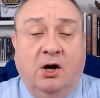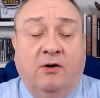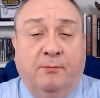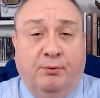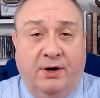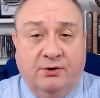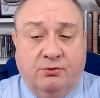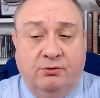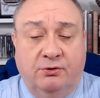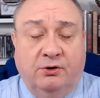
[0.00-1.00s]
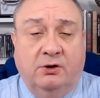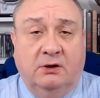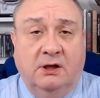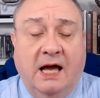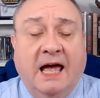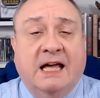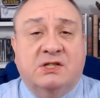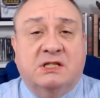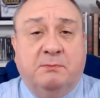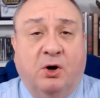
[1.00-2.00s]
of Brent crude oil
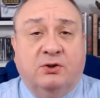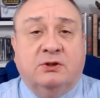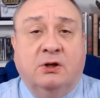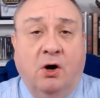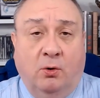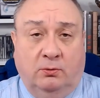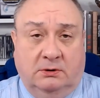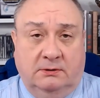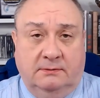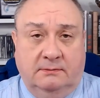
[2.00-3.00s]
and spot gold.